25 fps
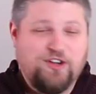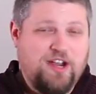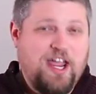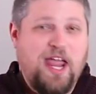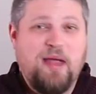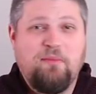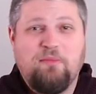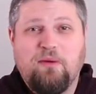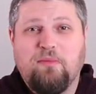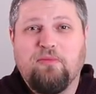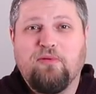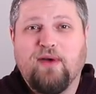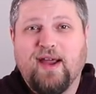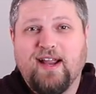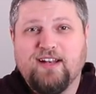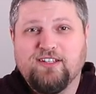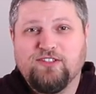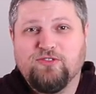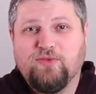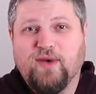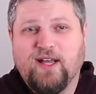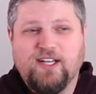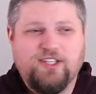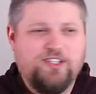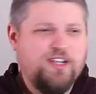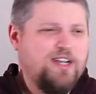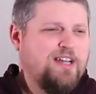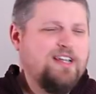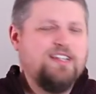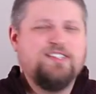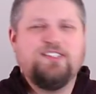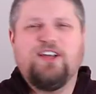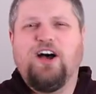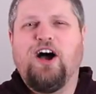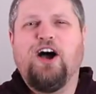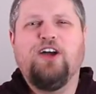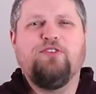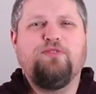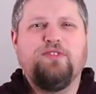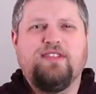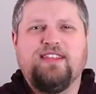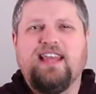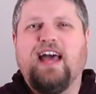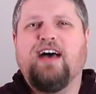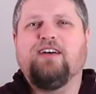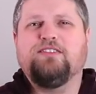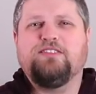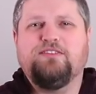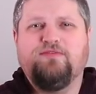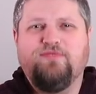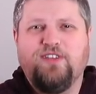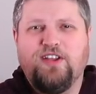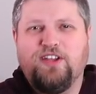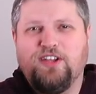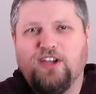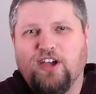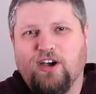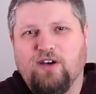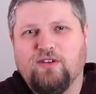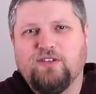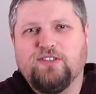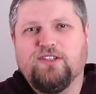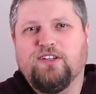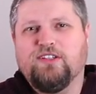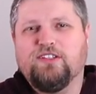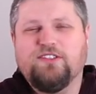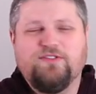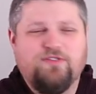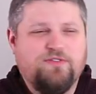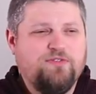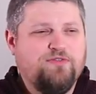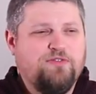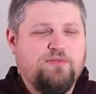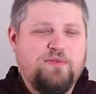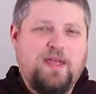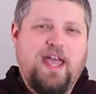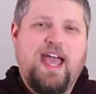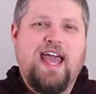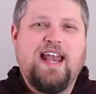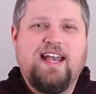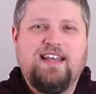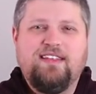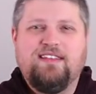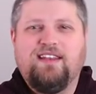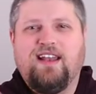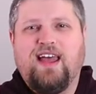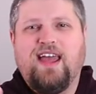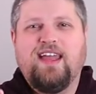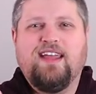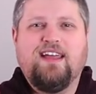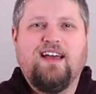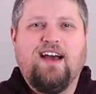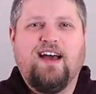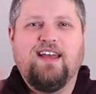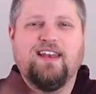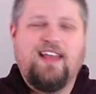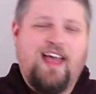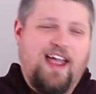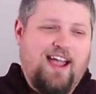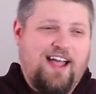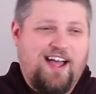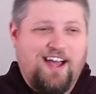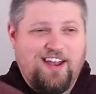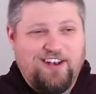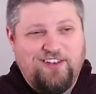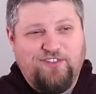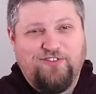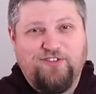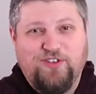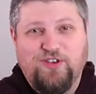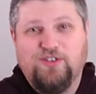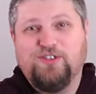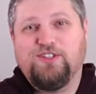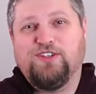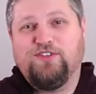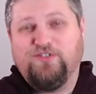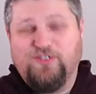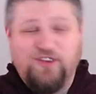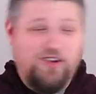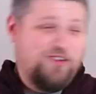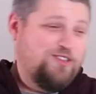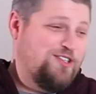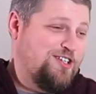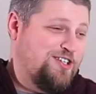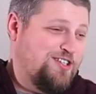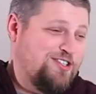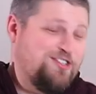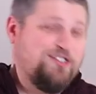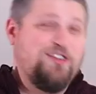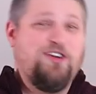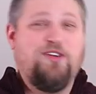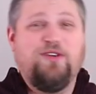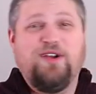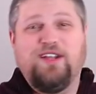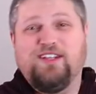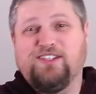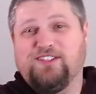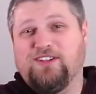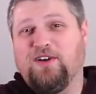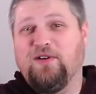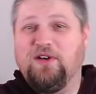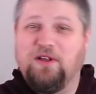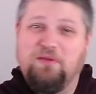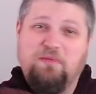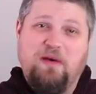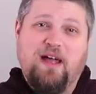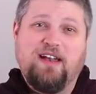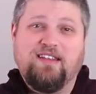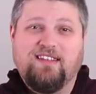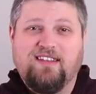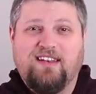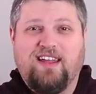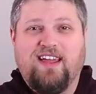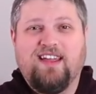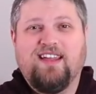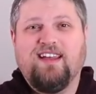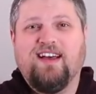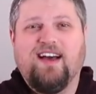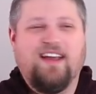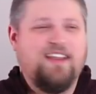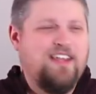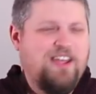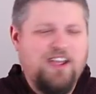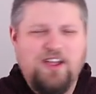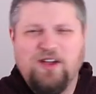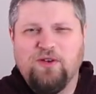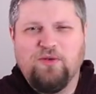or camera brand switch. It's 100,000 videos on Canon to Nikon, Nikon to Fuji, Fuji to Sony, Sony back to Nikon.